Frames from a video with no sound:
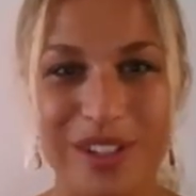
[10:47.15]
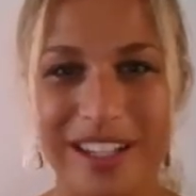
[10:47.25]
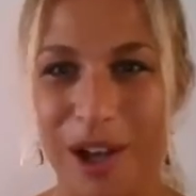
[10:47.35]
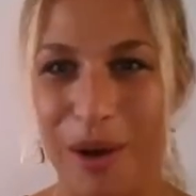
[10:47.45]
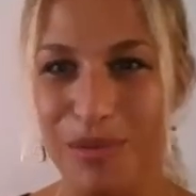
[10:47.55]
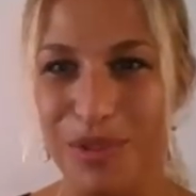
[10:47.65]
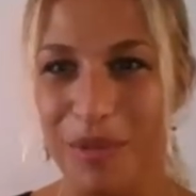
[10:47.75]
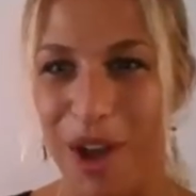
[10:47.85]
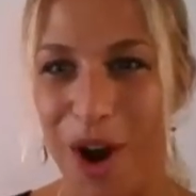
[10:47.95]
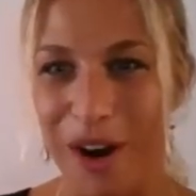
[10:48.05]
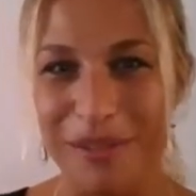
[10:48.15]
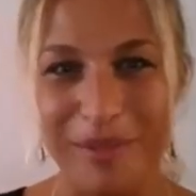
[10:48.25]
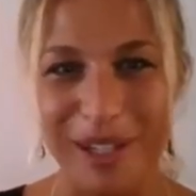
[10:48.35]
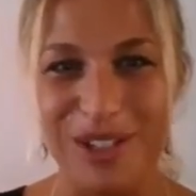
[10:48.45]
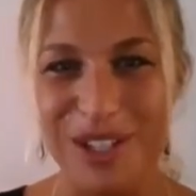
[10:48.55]
it comes from the heart,
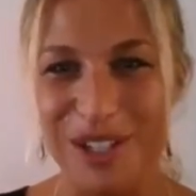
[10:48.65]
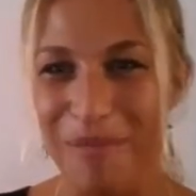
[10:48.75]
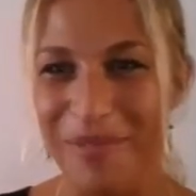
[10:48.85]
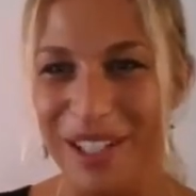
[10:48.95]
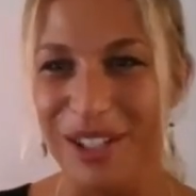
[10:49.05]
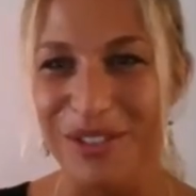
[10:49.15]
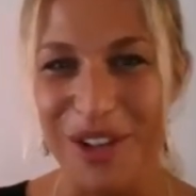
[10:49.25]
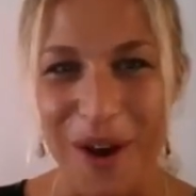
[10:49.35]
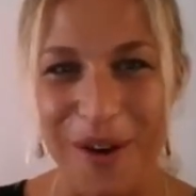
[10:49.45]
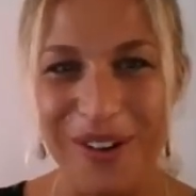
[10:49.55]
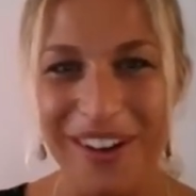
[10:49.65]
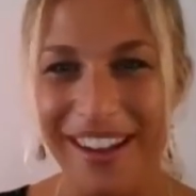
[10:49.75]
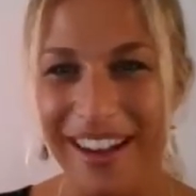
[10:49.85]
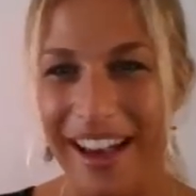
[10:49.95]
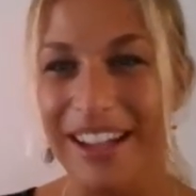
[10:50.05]
because it's something you know
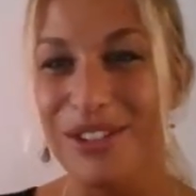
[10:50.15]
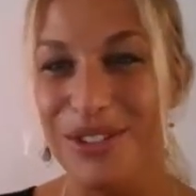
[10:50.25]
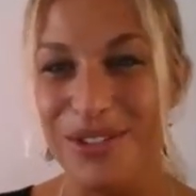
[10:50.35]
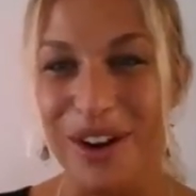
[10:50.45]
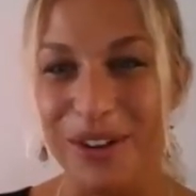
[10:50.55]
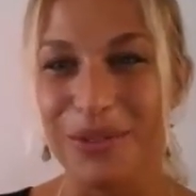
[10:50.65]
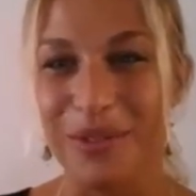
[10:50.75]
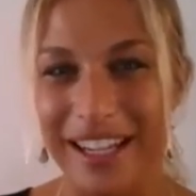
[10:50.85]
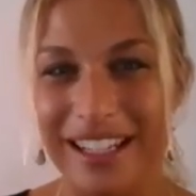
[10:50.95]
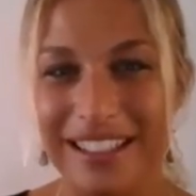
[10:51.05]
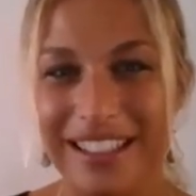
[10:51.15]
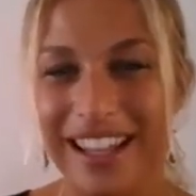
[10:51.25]
and you struggle with.